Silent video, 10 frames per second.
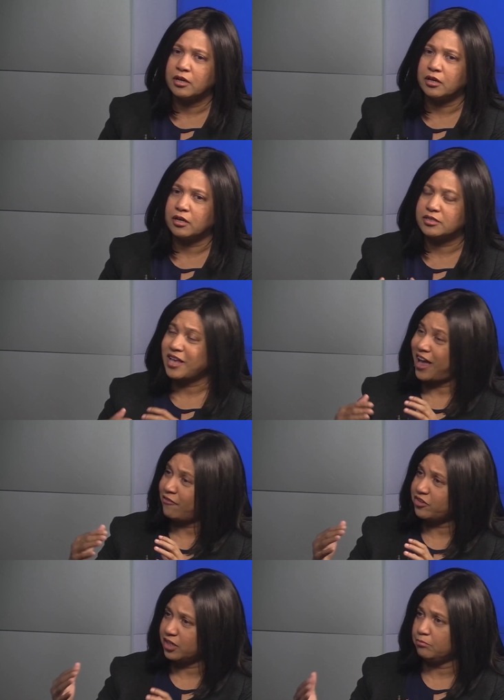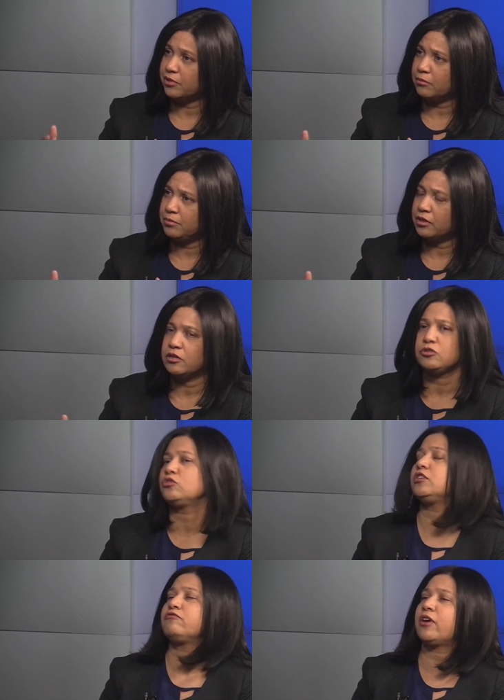uh, uh, have teamed up
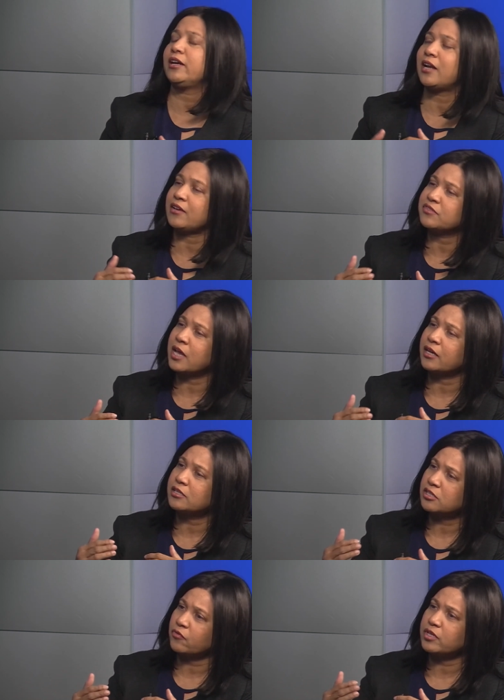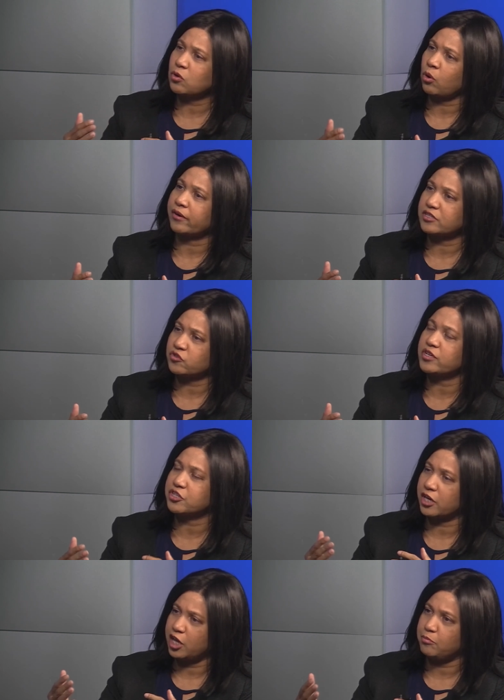to define lifecycle service
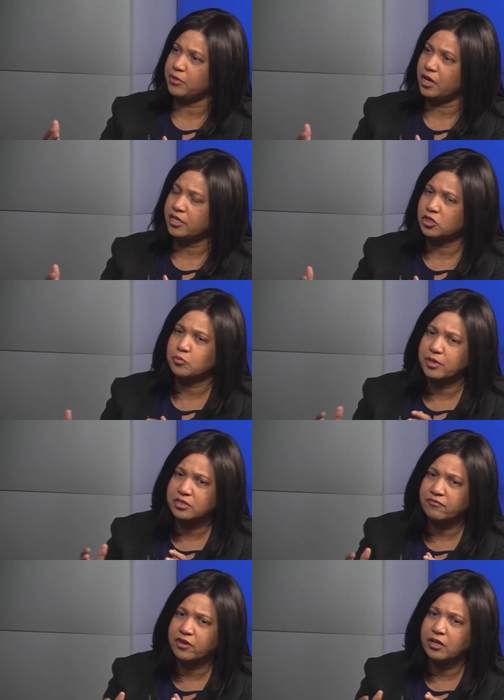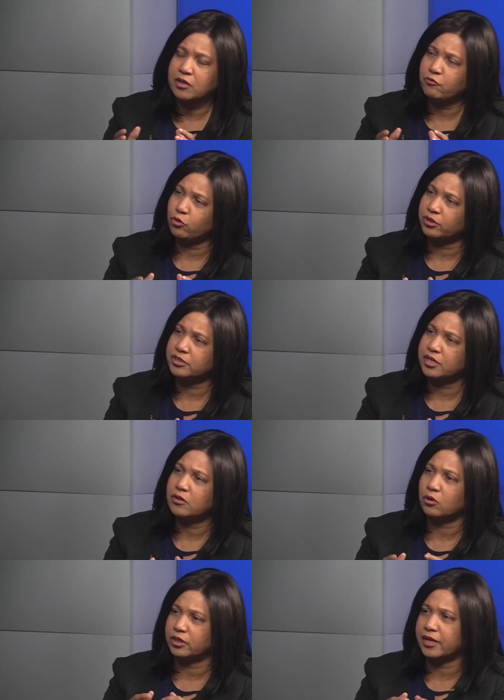orchestration A P Is, specifically
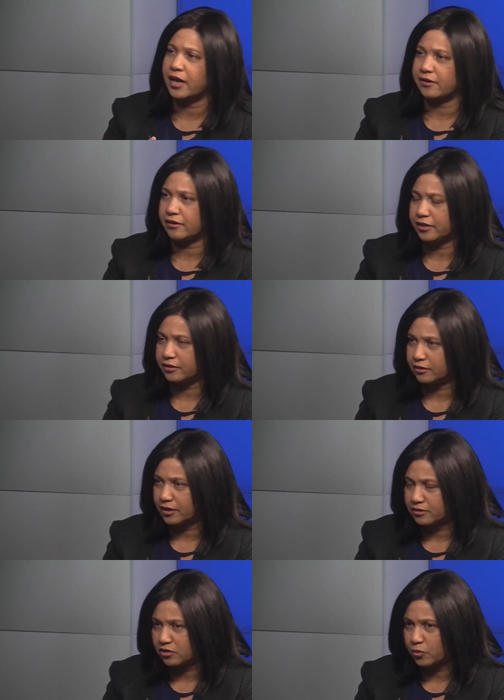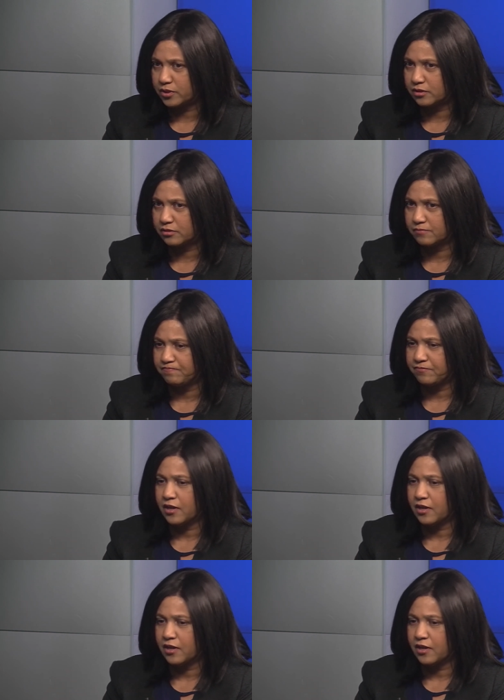focusing on the carrier Ethernet services.